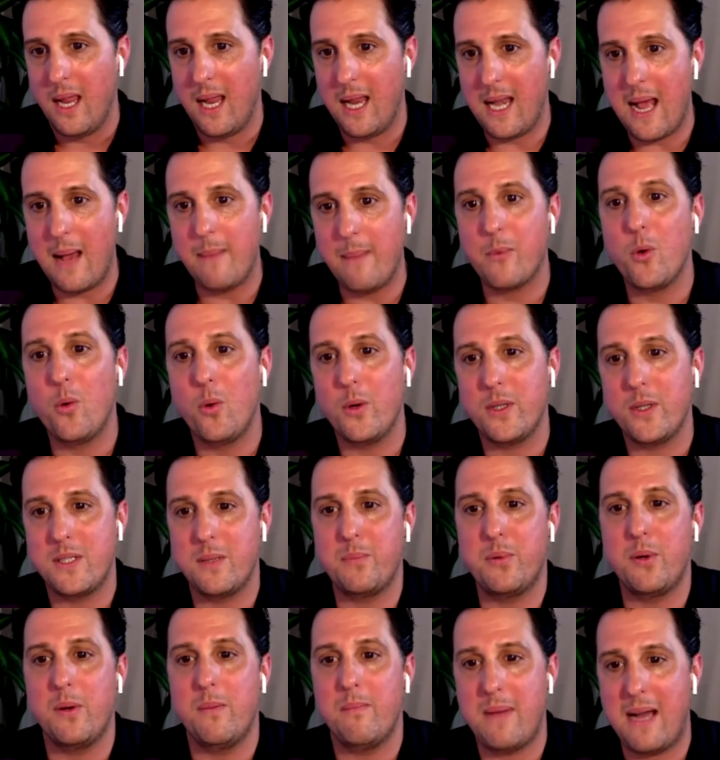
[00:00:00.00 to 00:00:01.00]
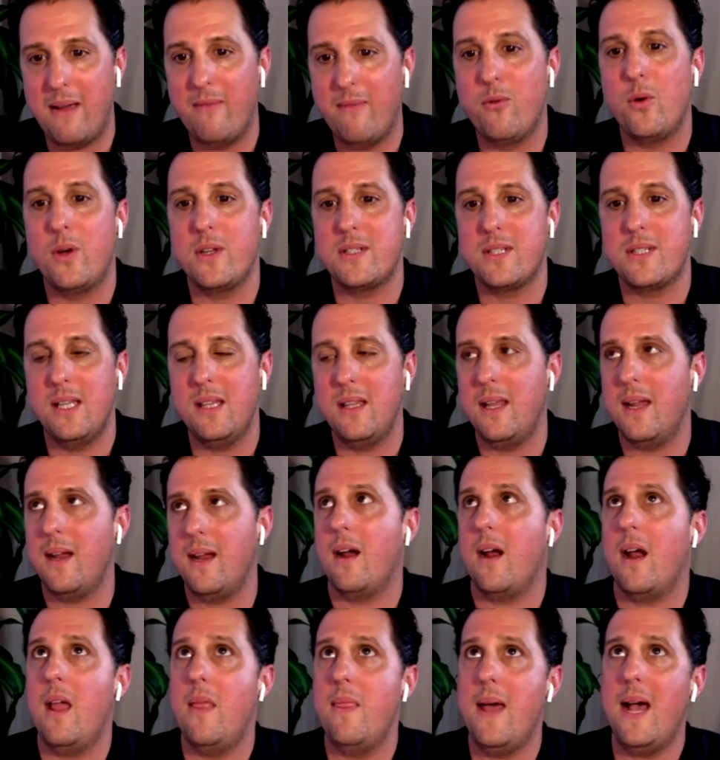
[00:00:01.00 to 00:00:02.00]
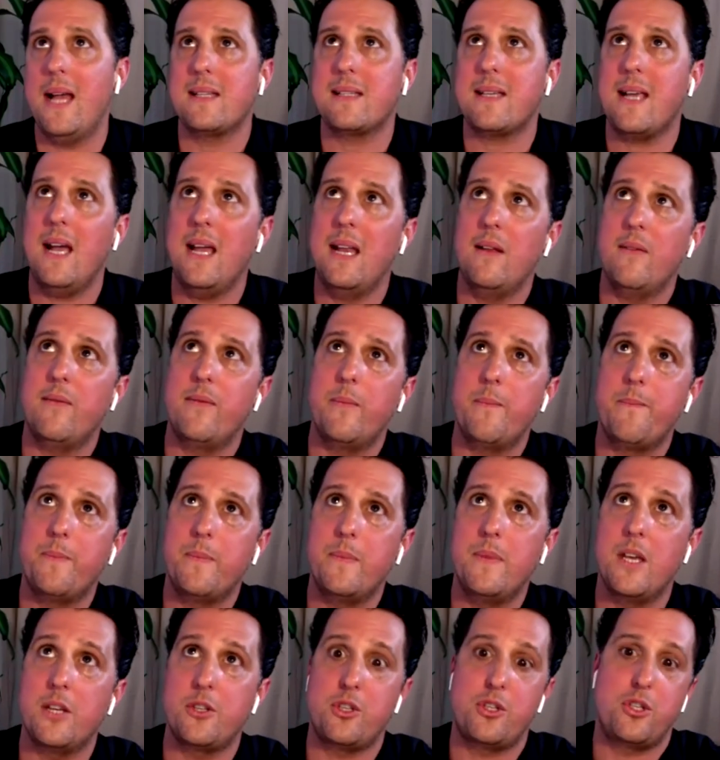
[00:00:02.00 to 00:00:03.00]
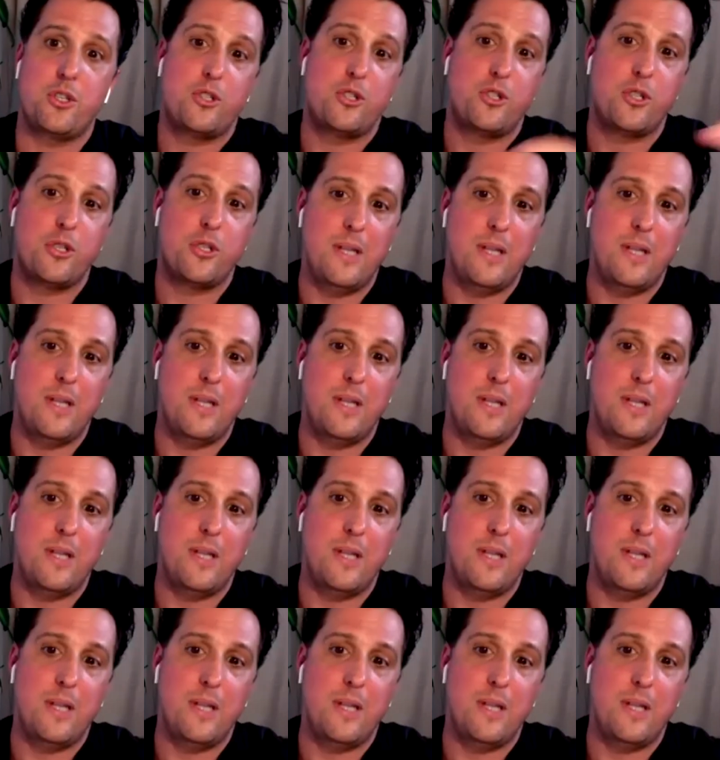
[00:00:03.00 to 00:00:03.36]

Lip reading: And I'm going to put my voice in there. And that's kind of that's